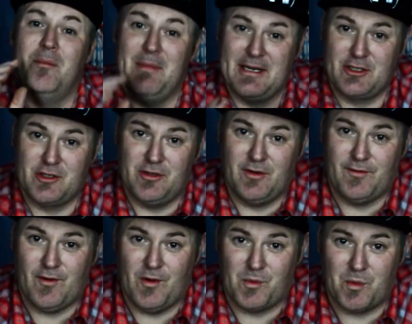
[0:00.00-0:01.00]
make sure your
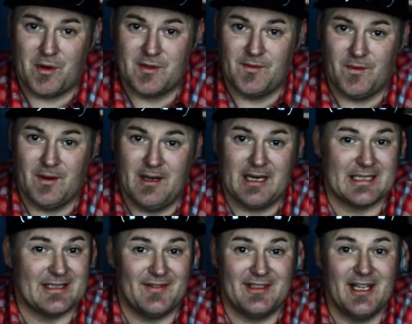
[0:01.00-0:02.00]
phone works for it.
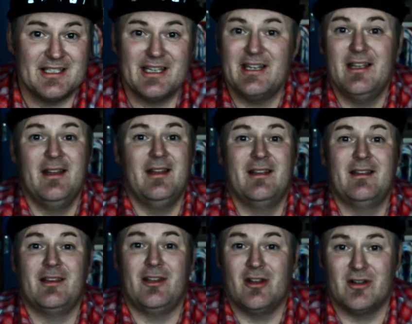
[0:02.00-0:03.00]
Because if it doesn't,
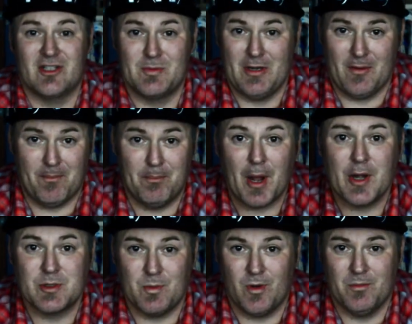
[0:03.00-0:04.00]
you're going to spend a
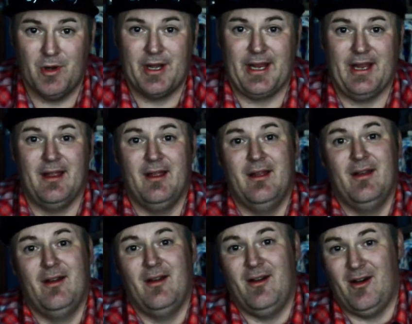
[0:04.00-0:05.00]
bunch more money
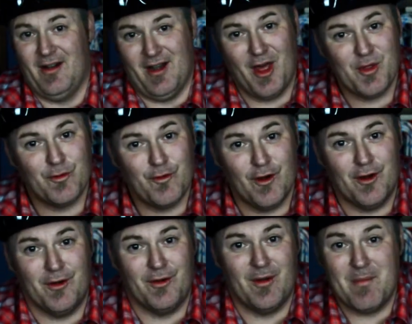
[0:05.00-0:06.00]
on another
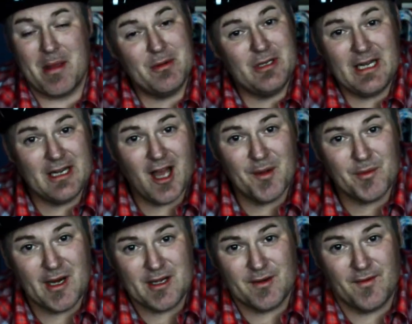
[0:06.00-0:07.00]
phone. Maybe you need to
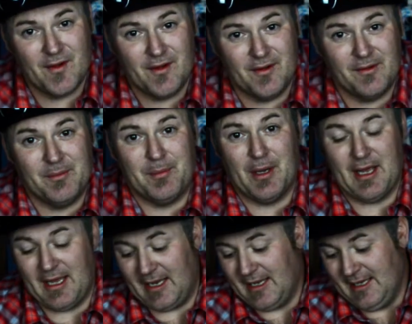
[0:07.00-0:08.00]
upgrade your phone,
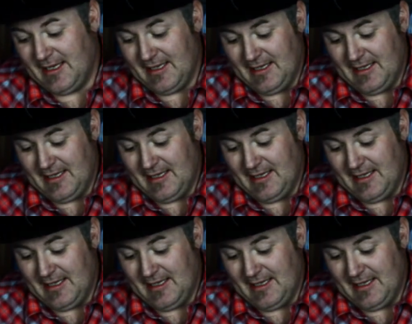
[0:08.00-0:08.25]
but